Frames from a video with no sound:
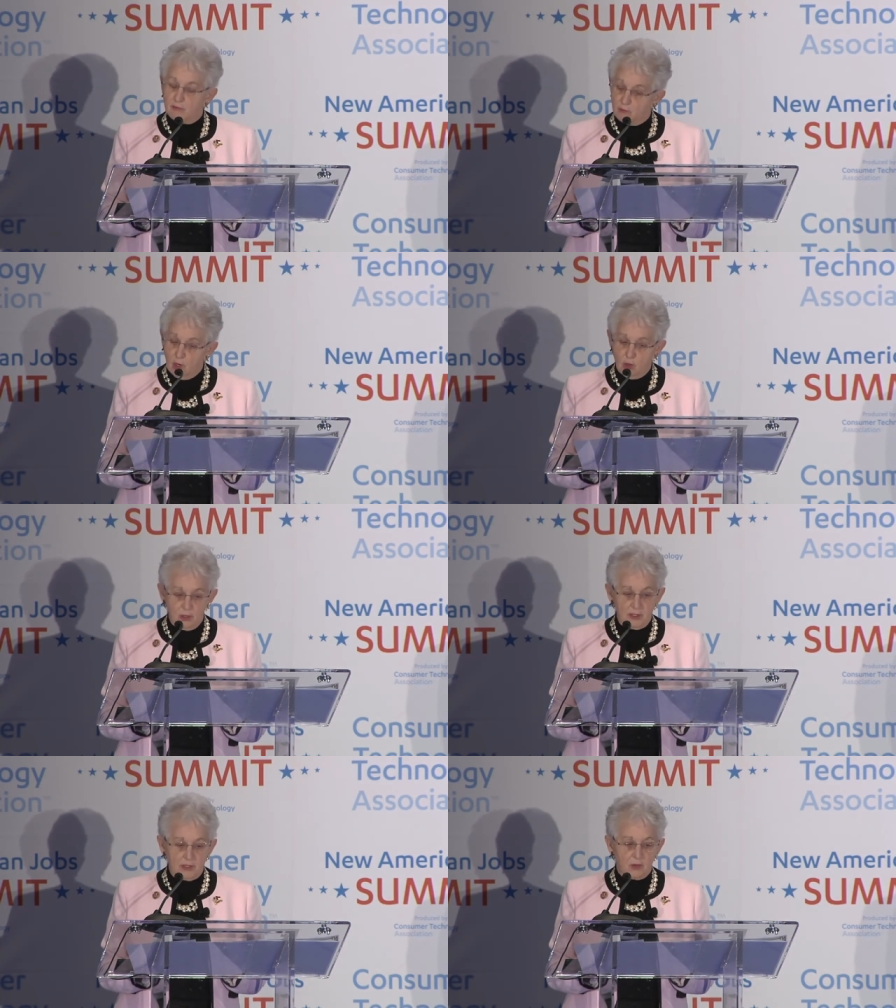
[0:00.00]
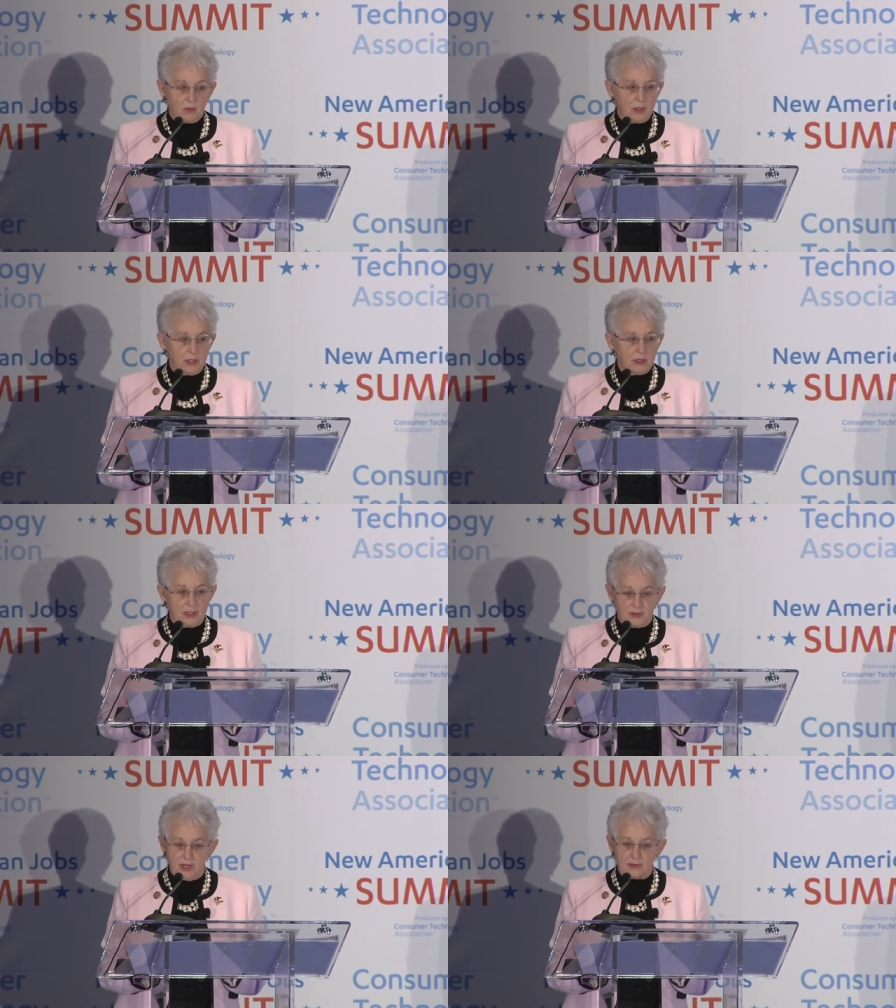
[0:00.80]
role in career
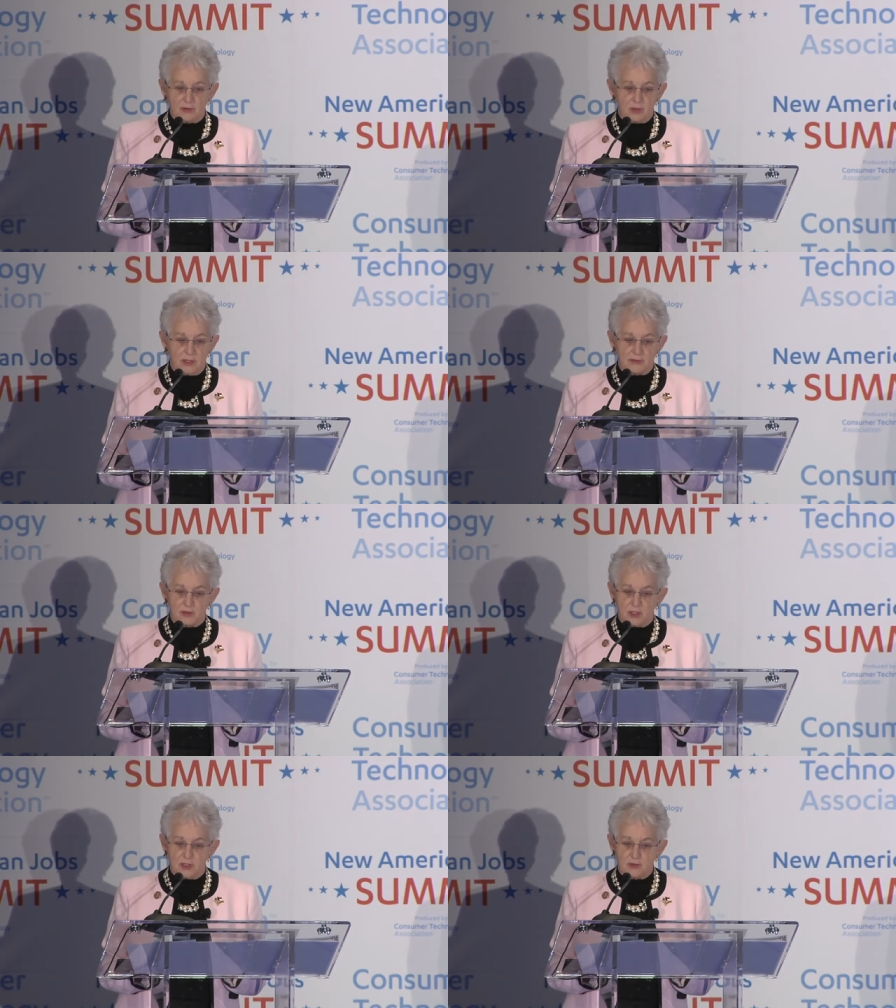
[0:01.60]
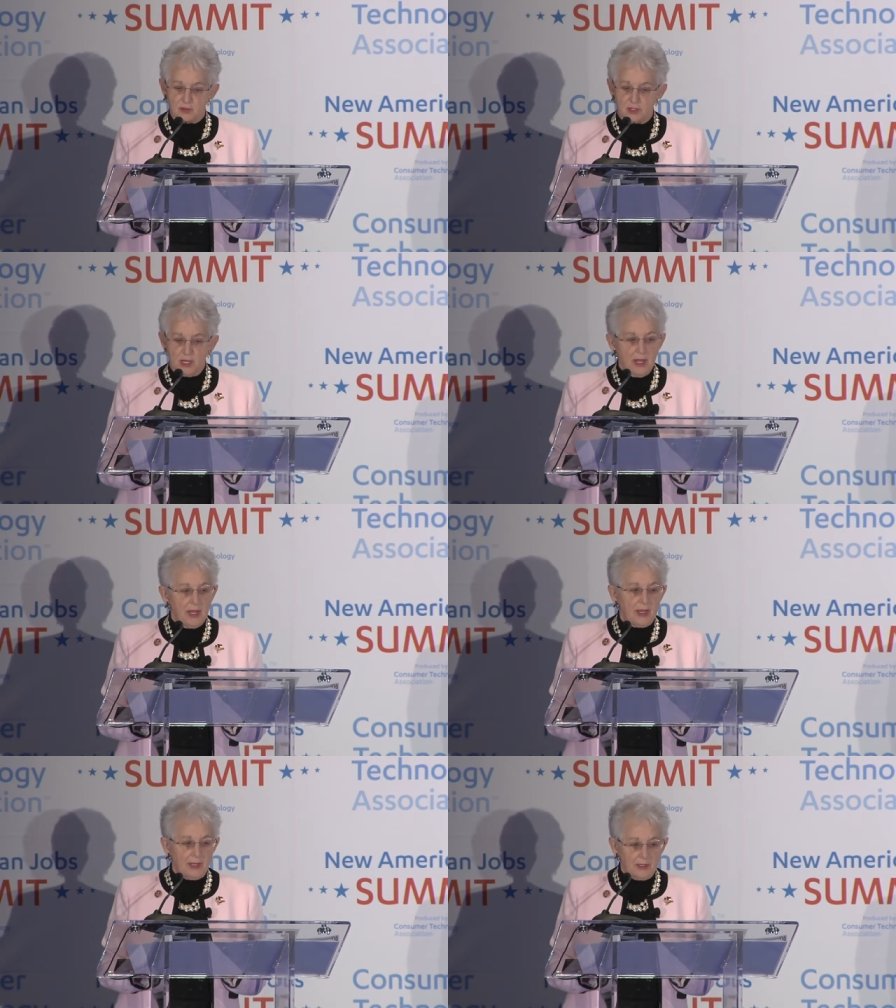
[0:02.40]
and technical education
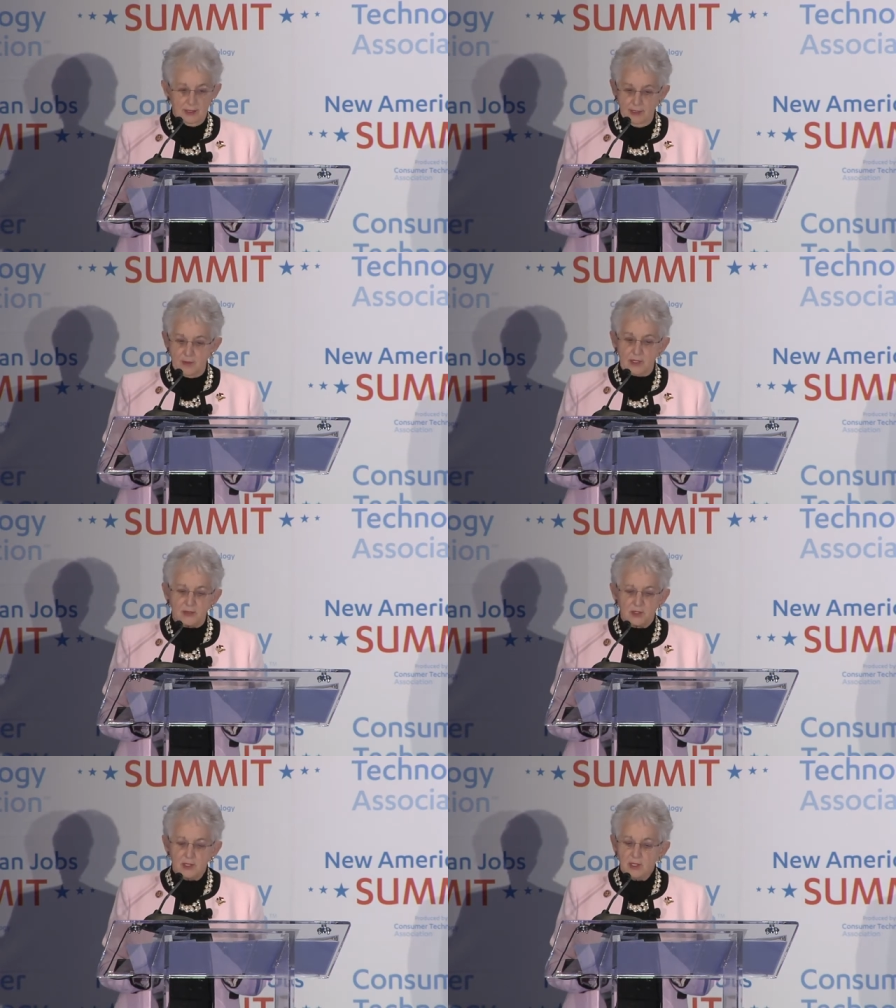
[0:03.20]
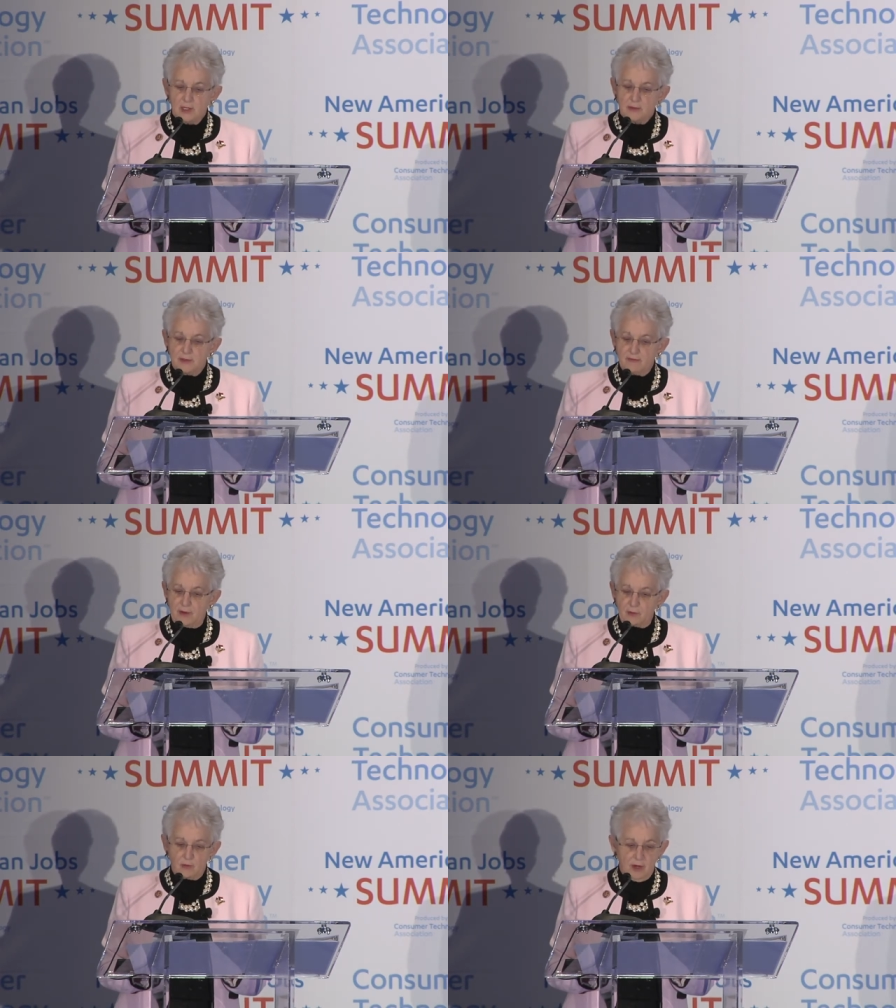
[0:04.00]
and limit the
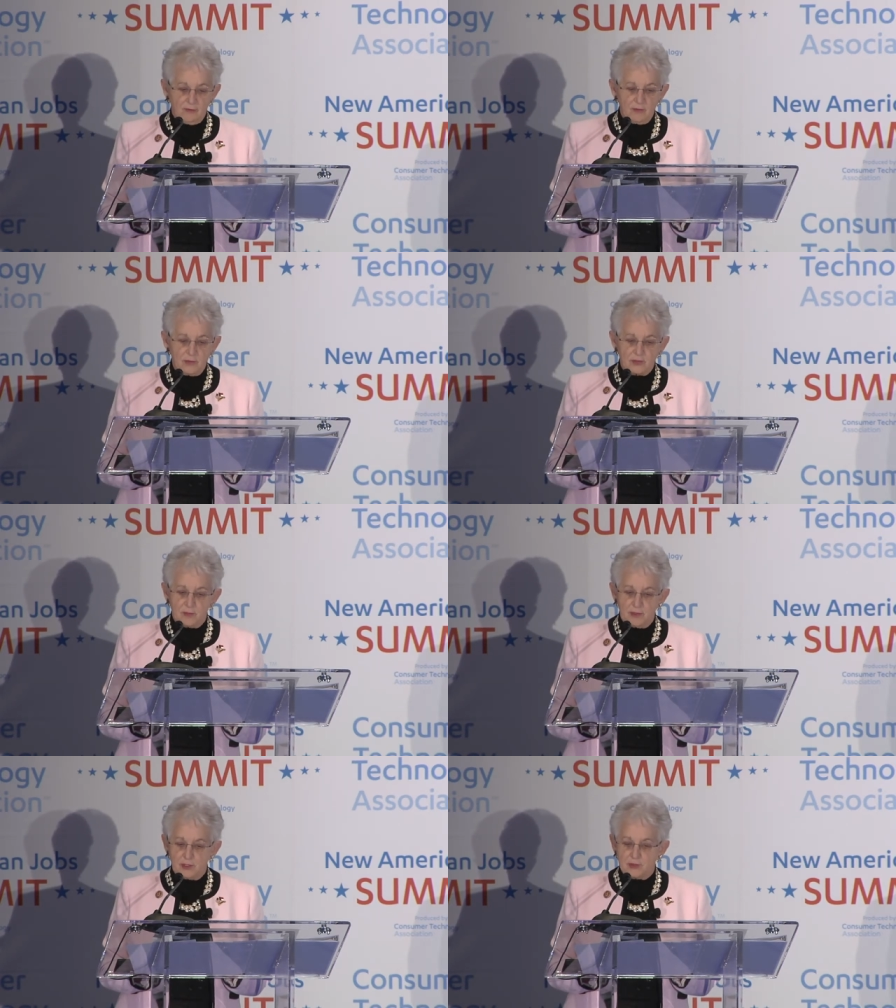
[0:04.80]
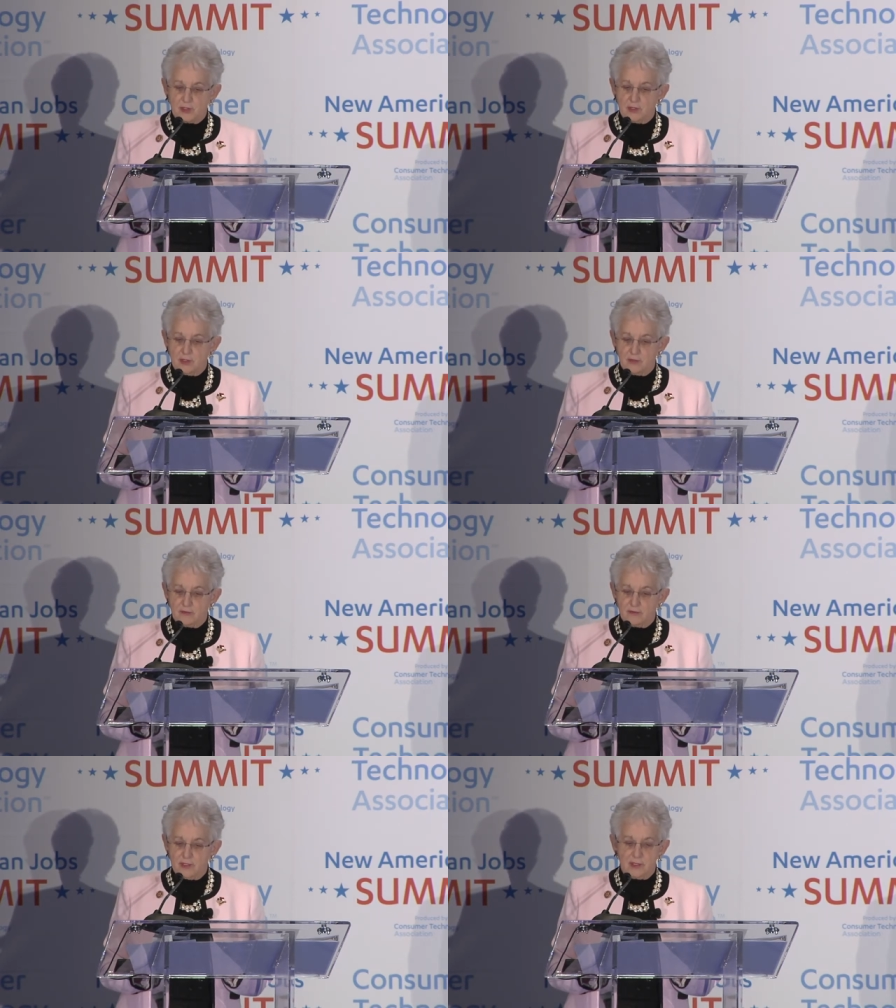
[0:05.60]
federal government's ability to
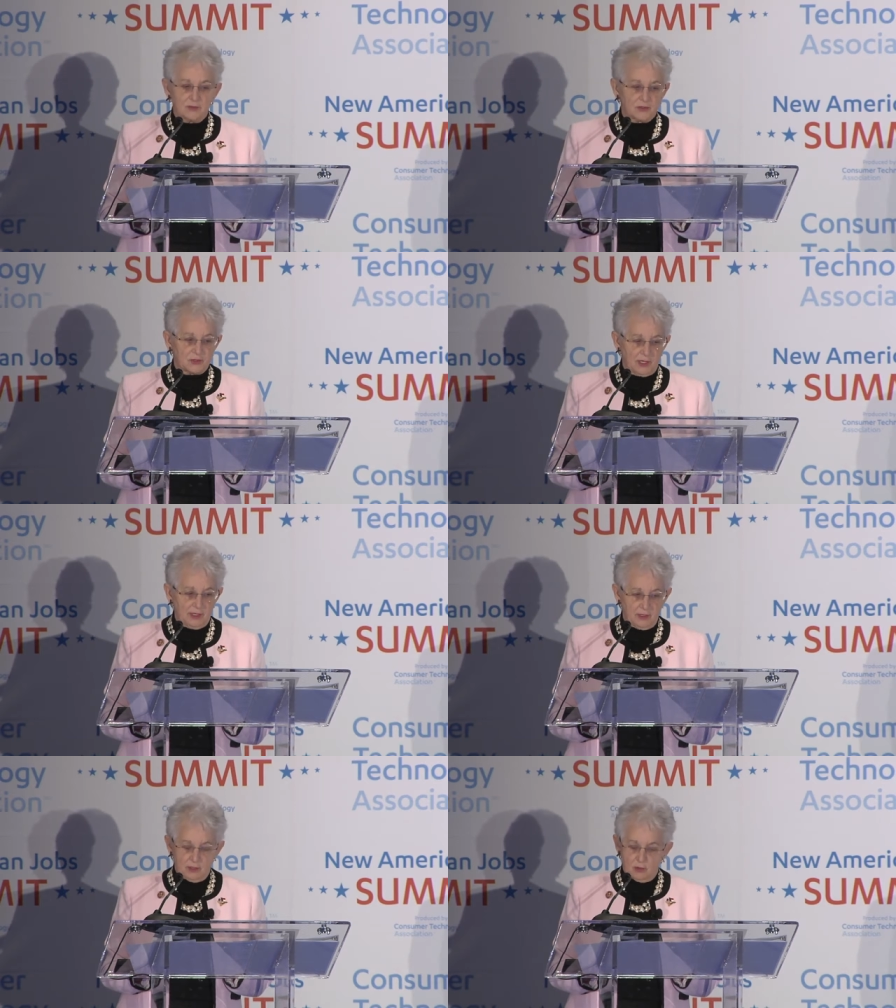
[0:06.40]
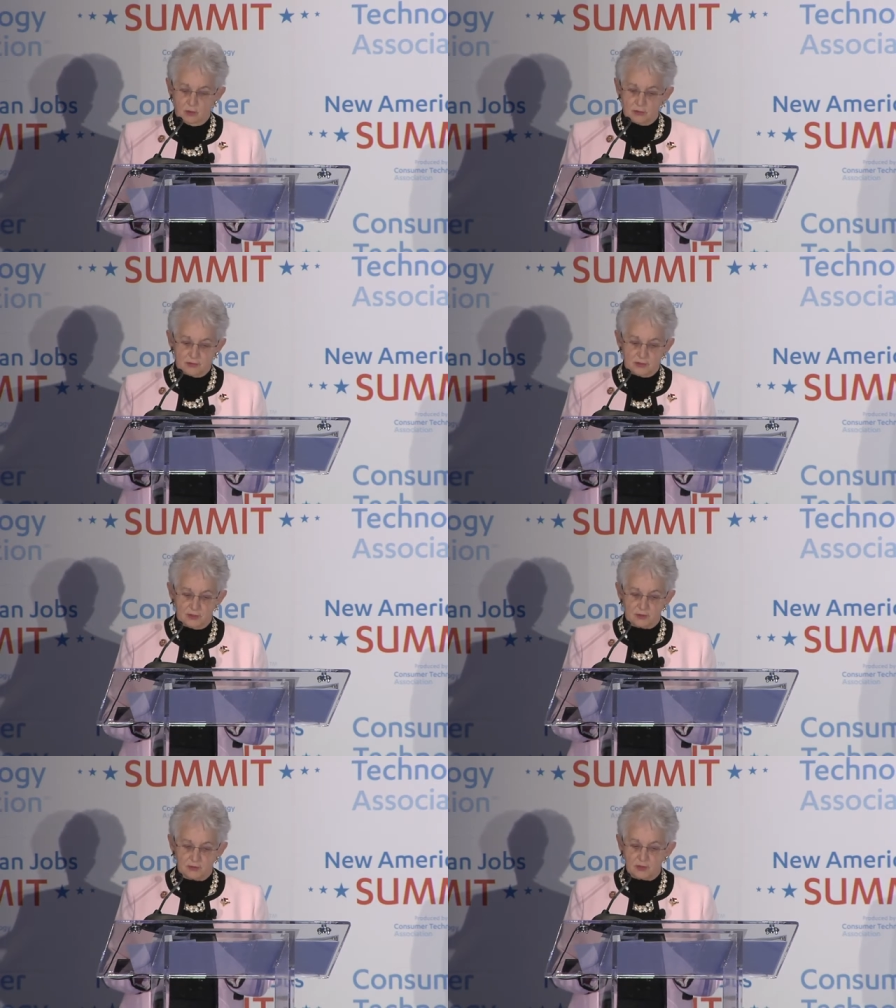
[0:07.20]
intervene in state and local
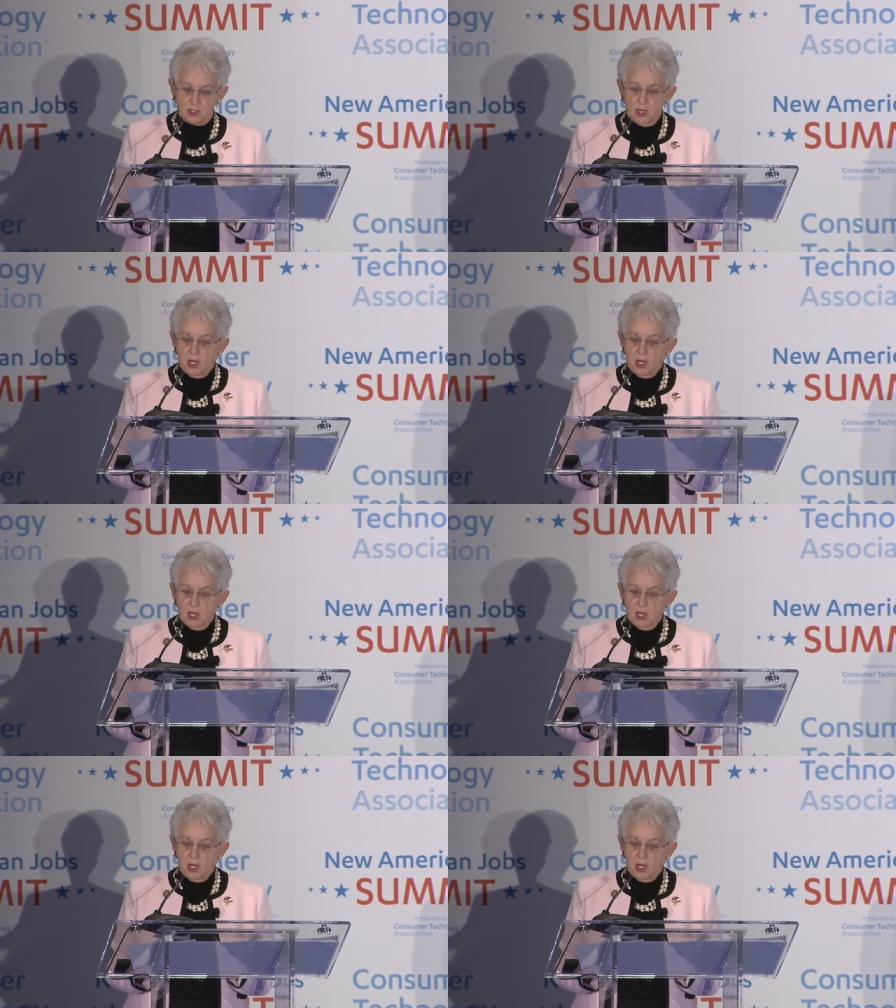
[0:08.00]
decisions.